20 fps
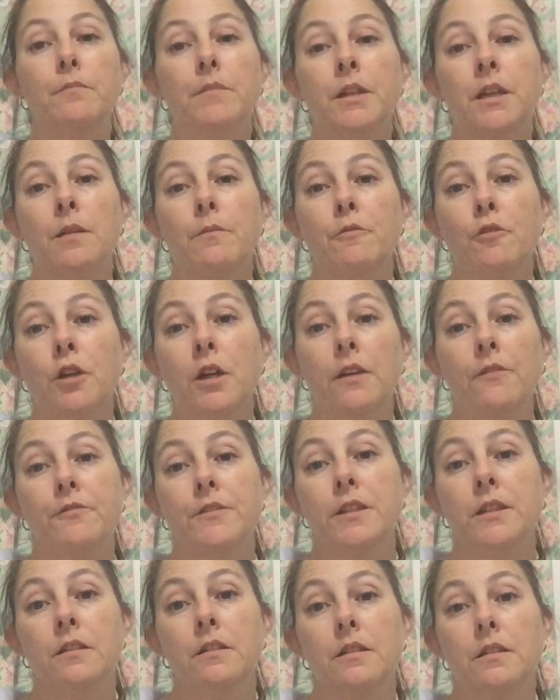keep
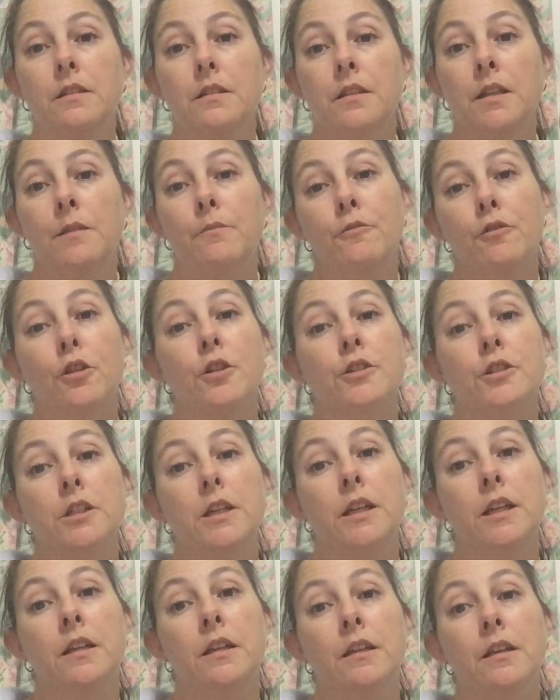crafting, keep
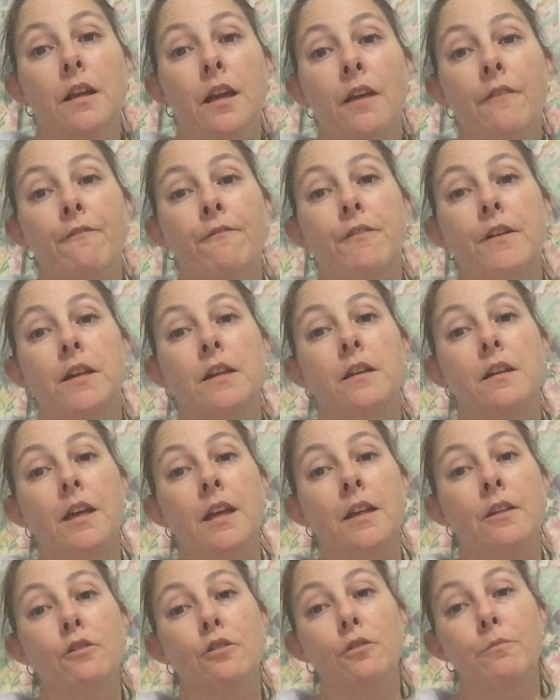crocheting, have fun,
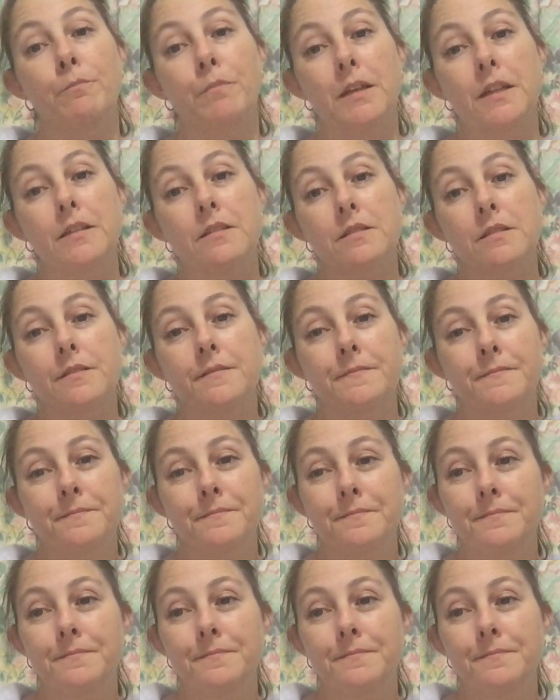and God bless.